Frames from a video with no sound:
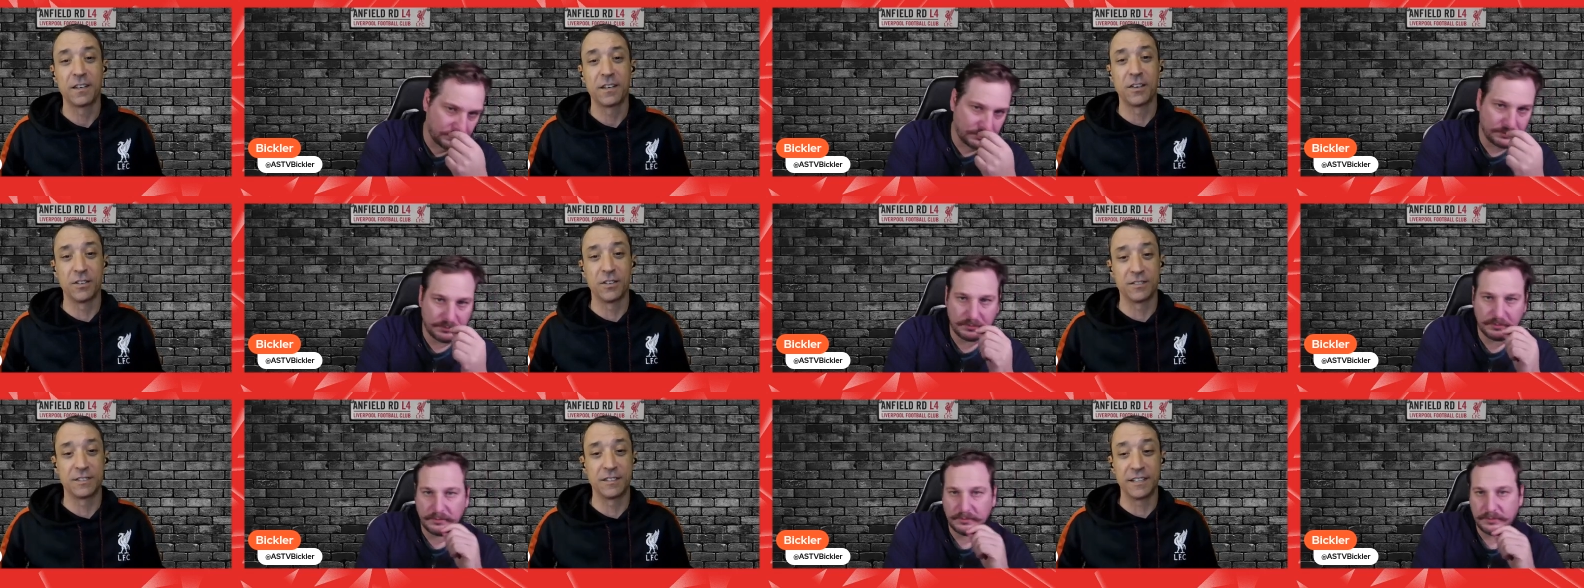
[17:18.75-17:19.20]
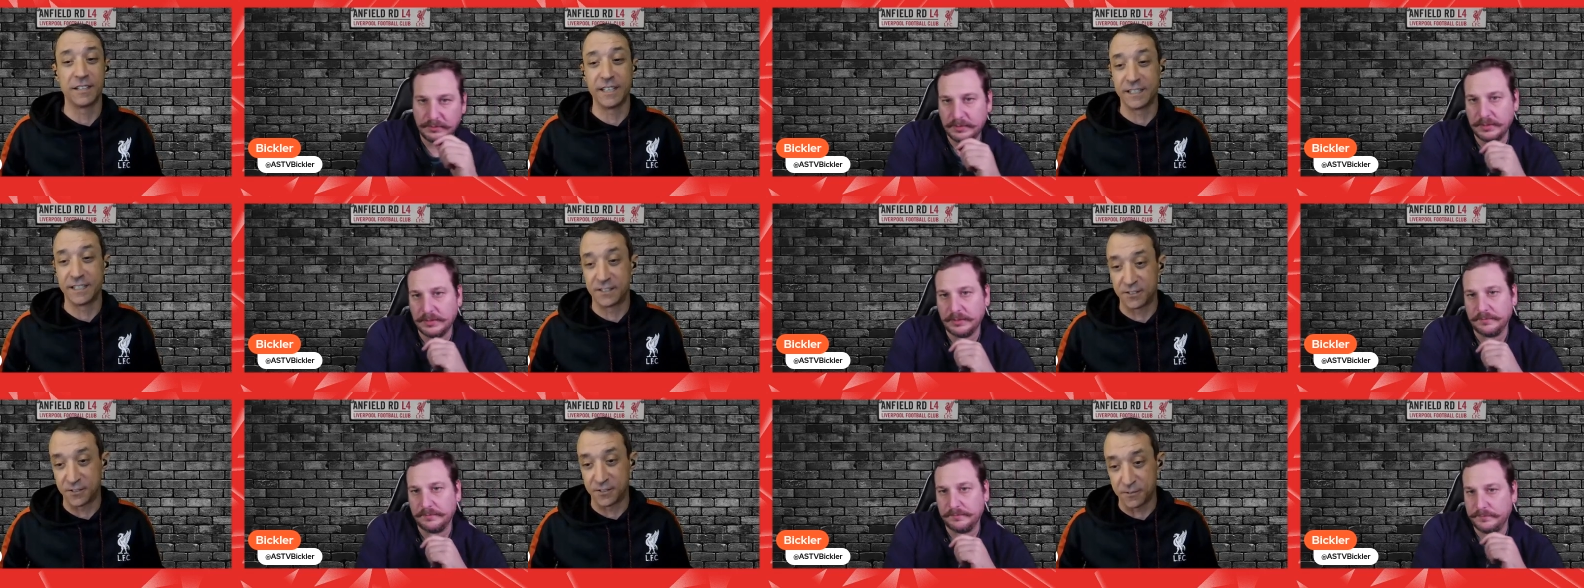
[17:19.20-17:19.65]
Speaker 1: because
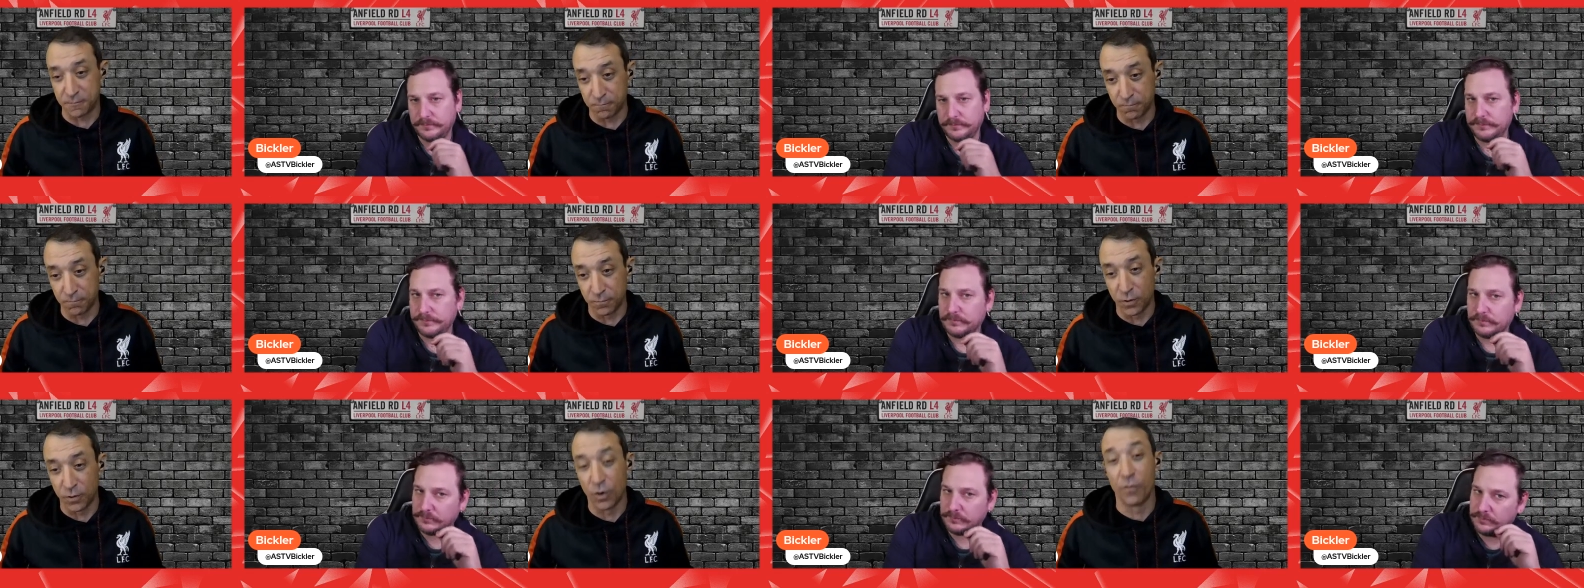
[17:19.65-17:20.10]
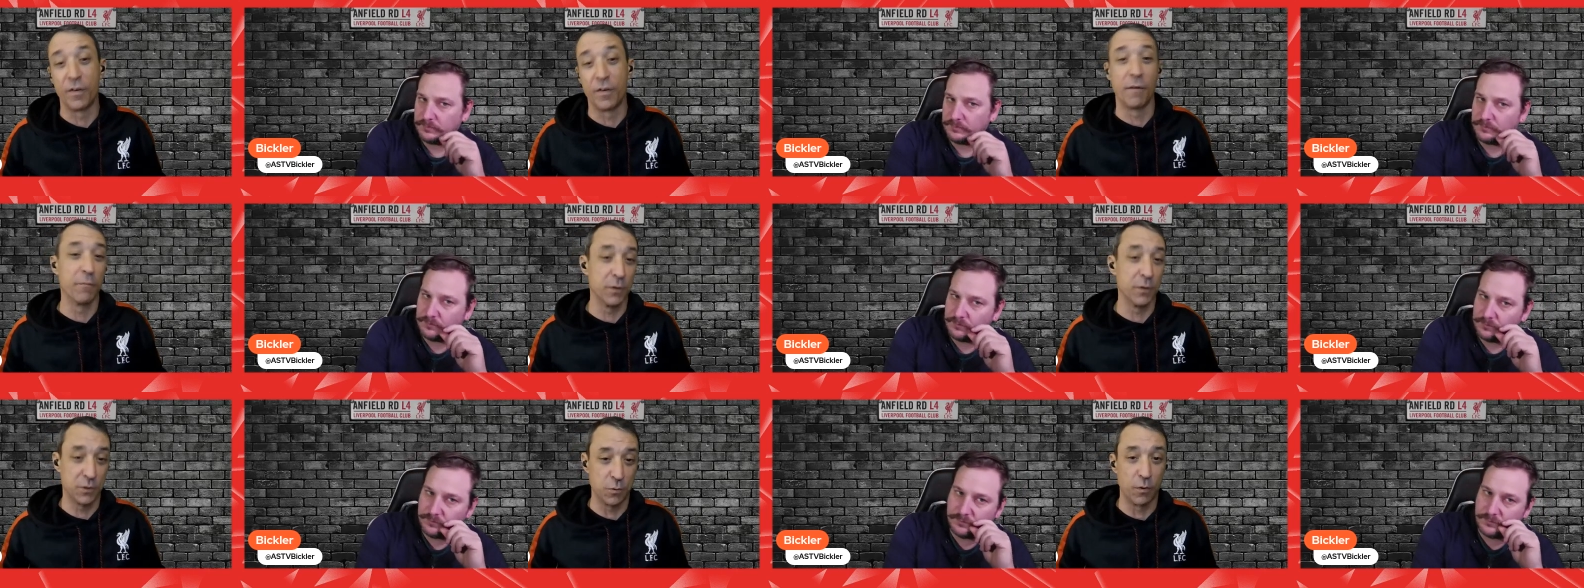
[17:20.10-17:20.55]
it's
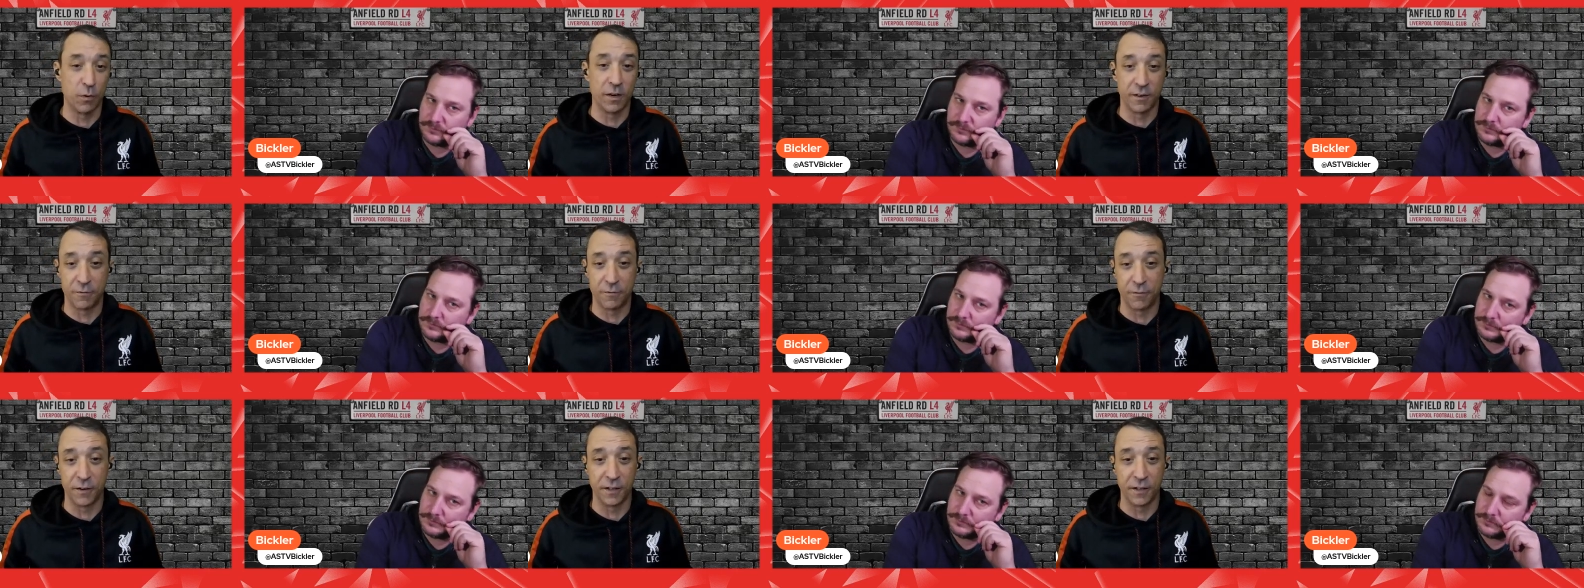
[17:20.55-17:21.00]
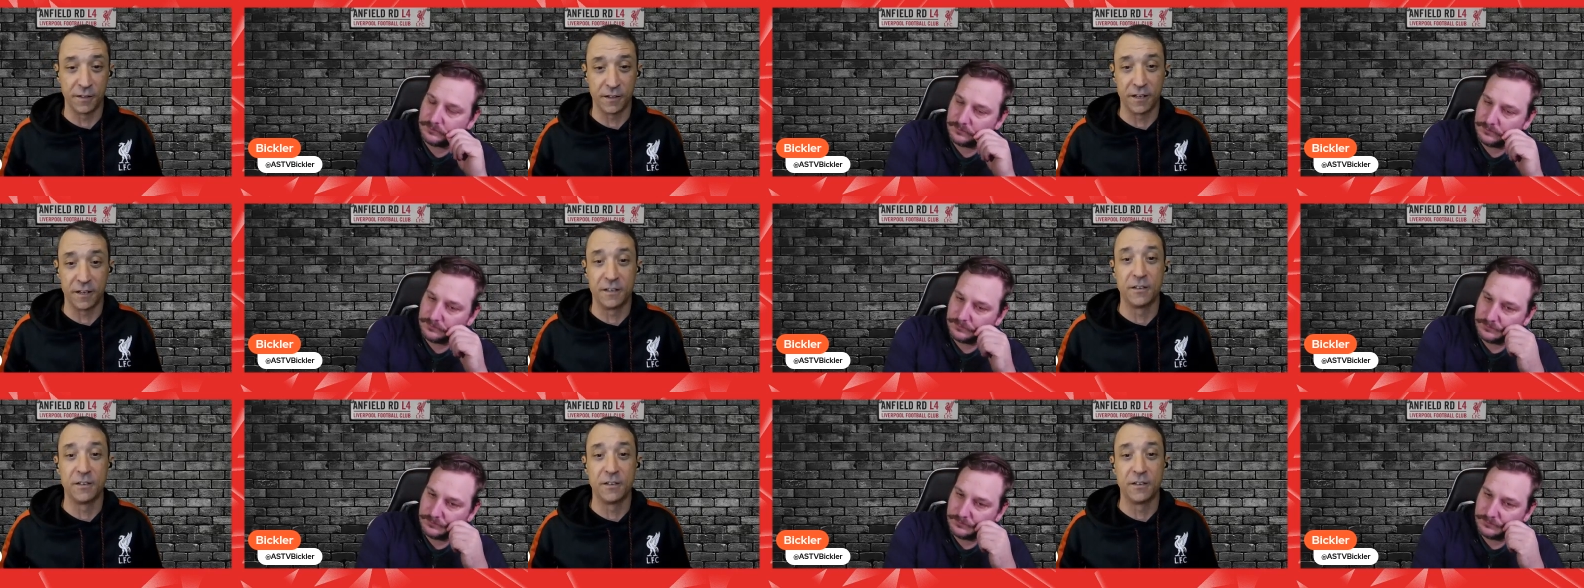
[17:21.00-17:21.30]
November 25th